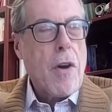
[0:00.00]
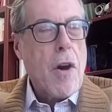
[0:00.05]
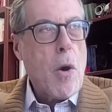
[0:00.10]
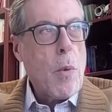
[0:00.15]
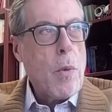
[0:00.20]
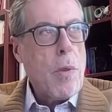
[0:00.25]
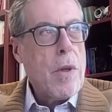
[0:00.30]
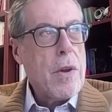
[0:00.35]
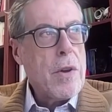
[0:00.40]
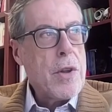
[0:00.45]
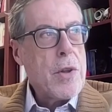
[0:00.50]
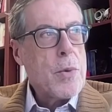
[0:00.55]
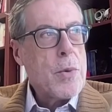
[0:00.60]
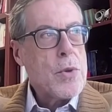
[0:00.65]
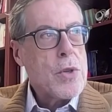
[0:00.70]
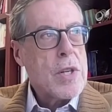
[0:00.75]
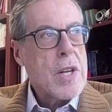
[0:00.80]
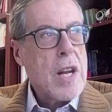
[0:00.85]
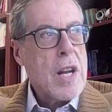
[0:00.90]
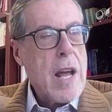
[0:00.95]
how the new
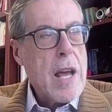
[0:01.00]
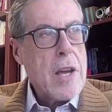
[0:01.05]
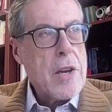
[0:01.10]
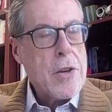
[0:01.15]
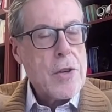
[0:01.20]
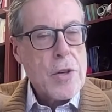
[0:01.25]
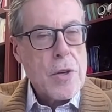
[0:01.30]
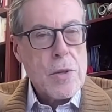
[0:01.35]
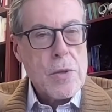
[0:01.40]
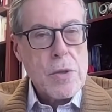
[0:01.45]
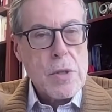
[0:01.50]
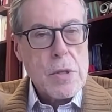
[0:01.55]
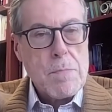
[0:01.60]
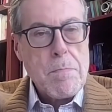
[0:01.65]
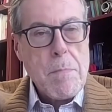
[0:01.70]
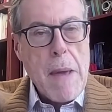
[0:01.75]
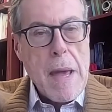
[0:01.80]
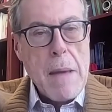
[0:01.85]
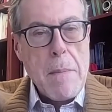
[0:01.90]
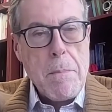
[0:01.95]
generations,
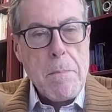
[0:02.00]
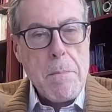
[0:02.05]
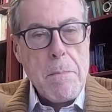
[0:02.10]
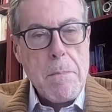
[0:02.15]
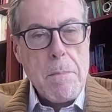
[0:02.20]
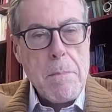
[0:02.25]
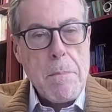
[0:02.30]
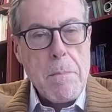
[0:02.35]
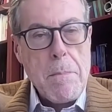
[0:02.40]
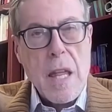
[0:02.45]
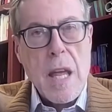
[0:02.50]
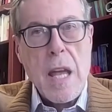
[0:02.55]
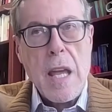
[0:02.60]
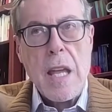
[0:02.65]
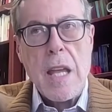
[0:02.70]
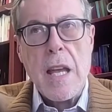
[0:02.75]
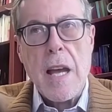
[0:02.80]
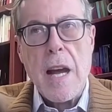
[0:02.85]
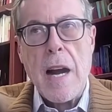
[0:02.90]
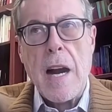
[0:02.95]
maybe
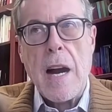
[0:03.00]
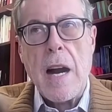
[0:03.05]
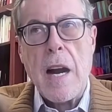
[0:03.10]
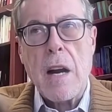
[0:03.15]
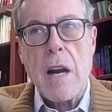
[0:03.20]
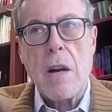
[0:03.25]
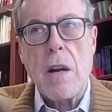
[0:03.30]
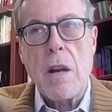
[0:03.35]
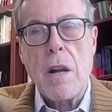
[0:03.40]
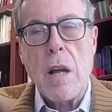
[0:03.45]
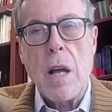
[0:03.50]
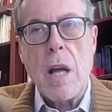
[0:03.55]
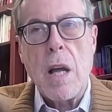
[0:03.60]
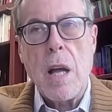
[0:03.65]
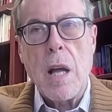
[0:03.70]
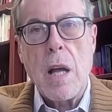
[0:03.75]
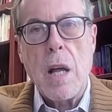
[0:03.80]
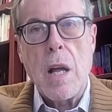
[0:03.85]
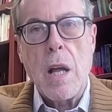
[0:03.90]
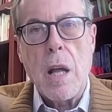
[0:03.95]
they are
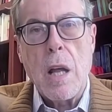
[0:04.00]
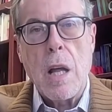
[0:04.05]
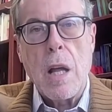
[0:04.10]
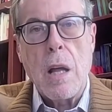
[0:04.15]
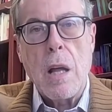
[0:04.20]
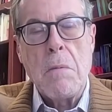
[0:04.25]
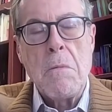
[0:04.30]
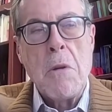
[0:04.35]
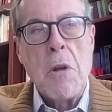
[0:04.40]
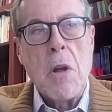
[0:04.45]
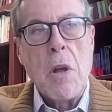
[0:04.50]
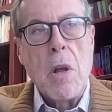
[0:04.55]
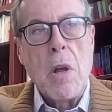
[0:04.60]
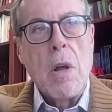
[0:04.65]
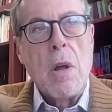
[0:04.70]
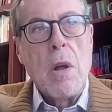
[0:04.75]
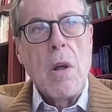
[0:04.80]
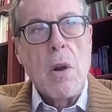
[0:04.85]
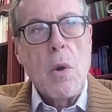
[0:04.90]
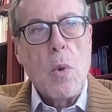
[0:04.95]

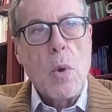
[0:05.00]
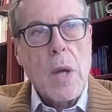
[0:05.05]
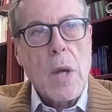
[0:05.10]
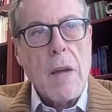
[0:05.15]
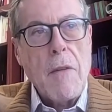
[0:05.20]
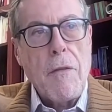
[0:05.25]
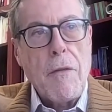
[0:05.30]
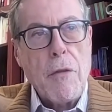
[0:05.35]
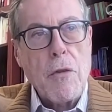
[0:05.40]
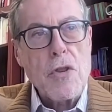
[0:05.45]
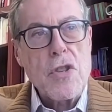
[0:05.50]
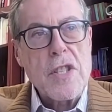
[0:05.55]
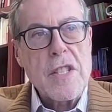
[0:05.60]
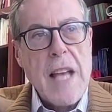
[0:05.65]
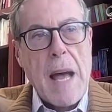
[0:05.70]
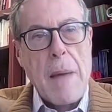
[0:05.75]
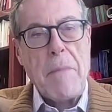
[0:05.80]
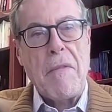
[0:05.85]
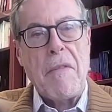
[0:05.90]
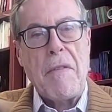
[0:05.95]
looking for
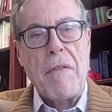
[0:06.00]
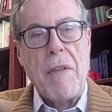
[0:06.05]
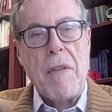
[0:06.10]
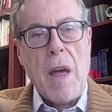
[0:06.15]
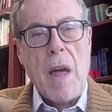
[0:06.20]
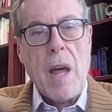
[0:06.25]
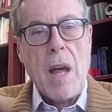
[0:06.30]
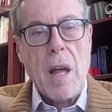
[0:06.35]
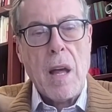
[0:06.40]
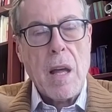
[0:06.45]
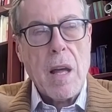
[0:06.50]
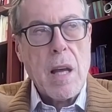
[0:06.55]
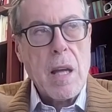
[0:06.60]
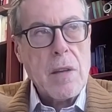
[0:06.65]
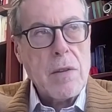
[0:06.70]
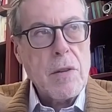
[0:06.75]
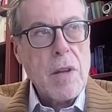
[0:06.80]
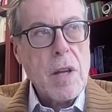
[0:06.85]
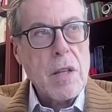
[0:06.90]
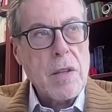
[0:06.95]
something
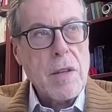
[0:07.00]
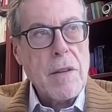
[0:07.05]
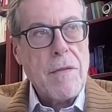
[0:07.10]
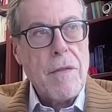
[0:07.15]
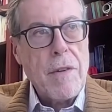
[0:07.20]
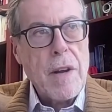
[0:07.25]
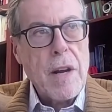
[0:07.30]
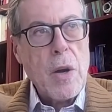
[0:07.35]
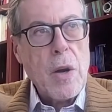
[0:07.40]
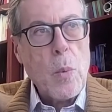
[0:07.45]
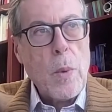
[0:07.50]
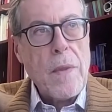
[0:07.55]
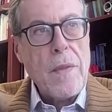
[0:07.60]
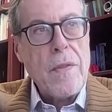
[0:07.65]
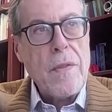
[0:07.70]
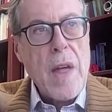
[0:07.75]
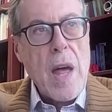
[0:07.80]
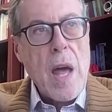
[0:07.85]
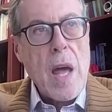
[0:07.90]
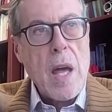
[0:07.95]
different when
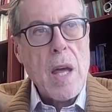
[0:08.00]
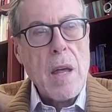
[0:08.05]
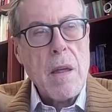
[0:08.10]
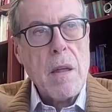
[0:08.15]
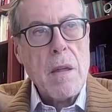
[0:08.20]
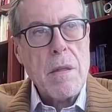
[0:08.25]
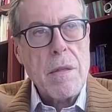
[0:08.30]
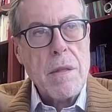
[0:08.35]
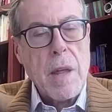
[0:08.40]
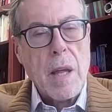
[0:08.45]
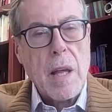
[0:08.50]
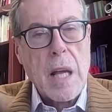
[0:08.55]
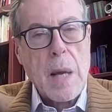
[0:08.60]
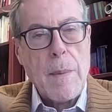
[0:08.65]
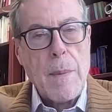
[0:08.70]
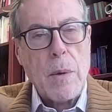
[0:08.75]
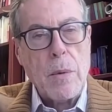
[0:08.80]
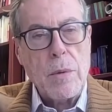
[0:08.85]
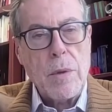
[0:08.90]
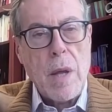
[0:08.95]
they think
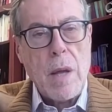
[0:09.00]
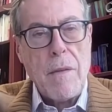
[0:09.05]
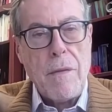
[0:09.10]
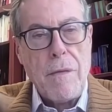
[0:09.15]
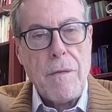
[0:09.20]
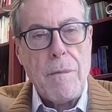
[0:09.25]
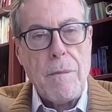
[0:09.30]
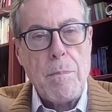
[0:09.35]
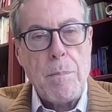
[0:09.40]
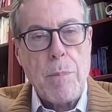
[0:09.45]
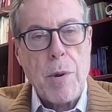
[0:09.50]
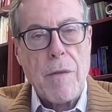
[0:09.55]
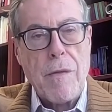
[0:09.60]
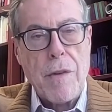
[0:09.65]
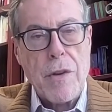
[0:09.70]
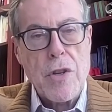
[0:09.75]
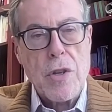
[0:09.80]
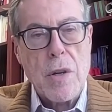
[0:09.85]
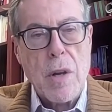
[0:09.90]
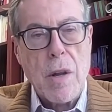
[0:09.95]
about their
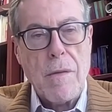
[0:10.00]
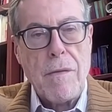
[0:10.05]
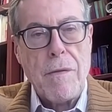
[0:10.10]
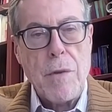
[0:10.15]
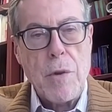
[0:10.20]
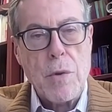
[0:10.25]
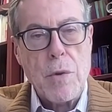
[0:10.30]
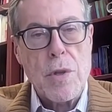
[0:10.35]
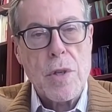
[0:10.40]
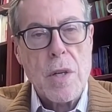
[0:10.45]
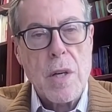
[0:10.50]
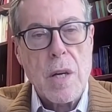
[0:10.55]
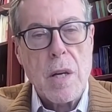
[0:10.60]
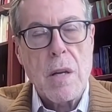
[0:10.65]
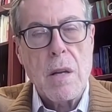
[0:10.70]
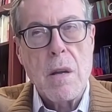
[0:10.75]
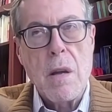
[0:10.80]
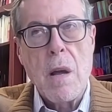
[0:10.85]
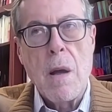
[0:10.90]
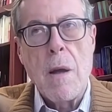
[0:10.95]
professional future.